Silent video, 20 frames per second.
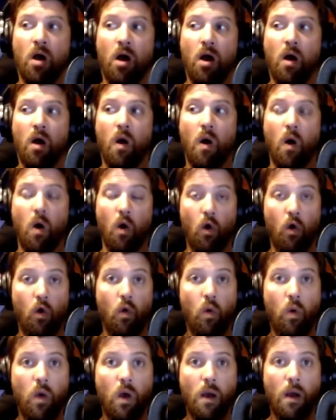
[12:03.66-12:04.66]

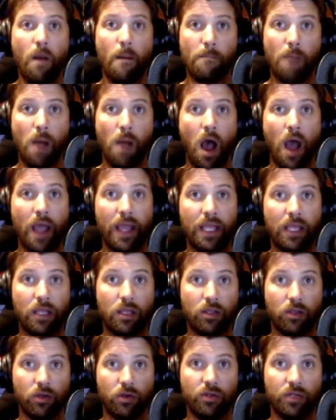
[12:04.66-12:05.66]
Oh my
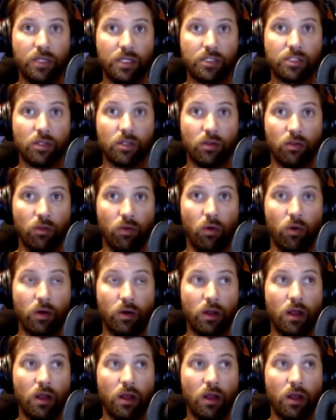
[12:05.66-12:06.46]
goodness, Lord.